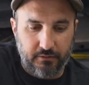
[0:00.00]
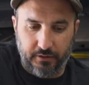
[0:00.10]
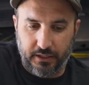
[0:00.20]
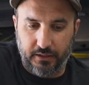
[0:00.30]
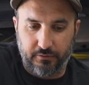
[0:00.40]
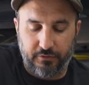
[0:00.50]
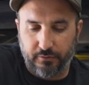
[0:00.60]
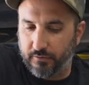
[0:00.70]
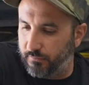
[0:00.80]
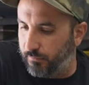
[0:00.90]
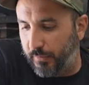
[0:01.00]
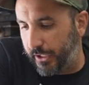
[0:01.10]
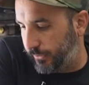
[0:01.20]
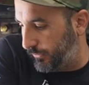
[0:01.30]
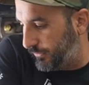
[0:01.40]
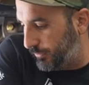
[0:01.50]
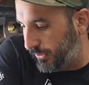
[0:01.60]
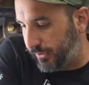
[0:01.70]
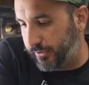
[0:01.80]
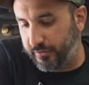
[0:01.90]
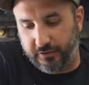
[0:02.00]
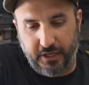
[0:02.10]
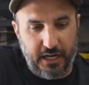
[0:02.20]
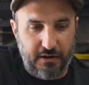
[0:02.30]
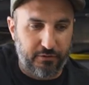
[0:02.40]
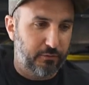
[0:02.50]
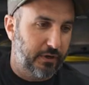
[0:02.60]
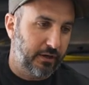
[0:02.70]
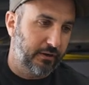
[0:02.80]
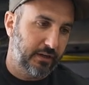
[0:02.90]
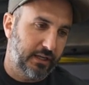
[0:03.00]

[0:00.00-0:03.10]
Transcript: leaves micro splinters everywhere.